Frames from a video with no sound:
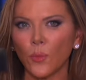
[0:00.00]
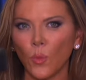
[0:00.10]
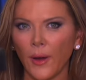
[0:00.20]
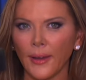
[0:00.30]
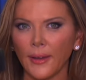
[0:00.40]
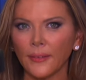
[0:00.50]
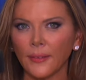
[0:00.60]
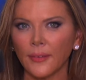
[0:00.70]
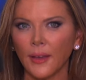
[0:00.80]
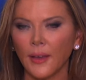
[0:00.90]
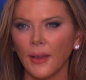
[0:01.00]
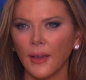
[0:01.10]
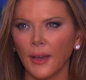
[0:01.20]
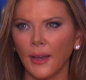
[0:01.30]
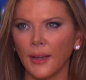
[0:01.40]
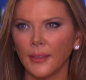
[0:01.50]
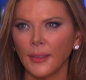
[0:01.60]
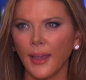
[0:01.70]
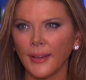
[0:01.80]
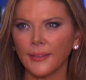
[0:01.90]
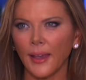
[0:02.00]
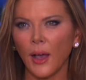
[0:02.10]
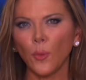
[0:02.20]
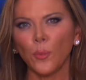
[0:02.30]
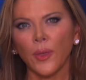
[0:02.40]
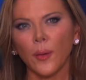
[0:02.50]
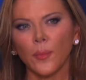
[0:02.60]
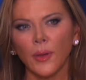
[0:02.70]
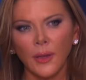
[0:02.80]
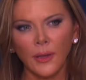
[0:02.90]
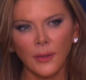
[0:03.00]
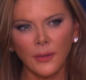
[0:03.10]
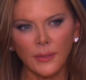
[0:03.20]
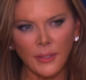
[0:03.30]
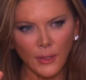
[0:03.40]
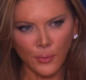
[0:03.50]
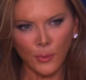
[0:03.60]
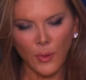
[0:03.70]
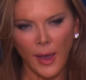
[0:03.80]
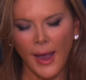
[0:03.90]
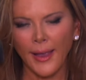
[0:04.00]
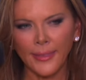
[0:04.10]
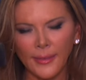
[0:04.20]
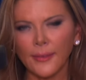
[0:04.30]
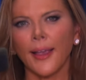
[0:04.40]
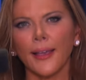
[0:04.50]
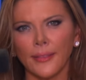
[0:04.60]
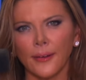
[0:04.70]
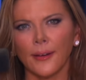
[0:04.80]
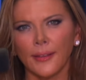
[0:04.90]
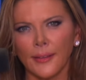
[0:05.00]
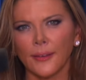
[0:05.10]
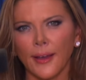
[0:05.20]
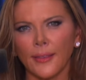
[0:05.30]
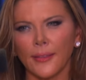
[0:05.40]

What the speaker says: ways, and I'd like to help them see through that. I think they're getting there. I think they're getting there.